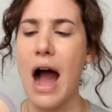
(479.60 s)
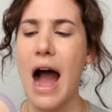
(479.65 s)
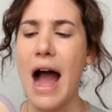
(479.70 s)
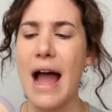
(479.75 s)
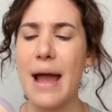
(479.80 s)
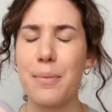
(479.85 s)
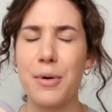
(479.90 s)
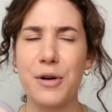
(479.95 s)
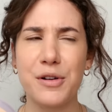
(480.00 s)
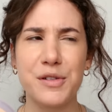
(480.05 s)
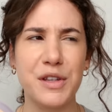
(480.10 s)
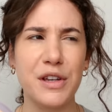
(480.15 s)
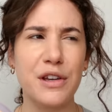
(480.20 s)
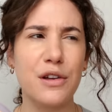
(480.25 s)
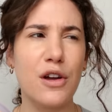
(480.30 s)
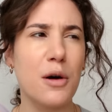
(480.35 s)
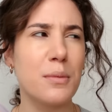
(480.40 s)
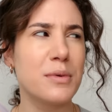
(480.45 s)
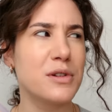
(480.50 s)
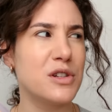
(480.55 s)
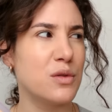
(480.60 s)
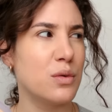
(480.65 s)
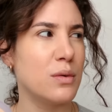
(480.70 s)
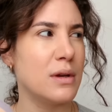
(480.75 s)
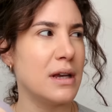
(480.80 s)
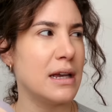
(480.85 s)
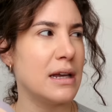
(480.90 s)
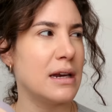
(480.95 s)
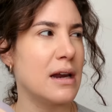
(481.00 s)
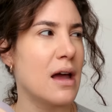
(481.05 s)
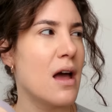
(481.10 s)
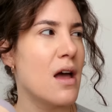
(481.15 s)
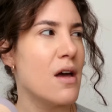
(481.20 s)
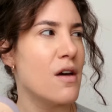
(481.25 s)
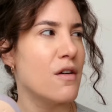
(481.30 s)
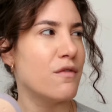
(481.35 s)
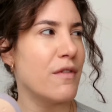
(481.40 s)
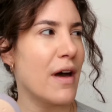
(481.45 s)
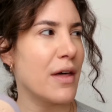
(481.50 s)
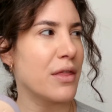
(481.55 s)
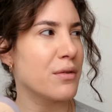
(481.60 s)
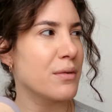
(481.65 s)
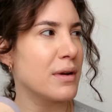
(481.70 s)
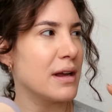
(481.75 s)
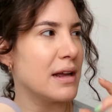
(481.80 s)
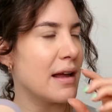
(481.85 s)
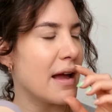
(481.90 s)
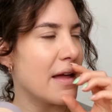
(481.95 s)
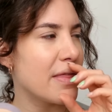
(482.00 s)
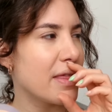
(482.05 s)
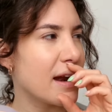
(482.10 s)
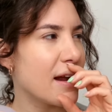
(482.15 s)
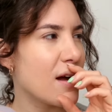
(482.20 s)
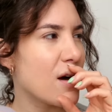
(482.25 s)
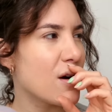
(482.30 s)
I personally go between Feathery, and then I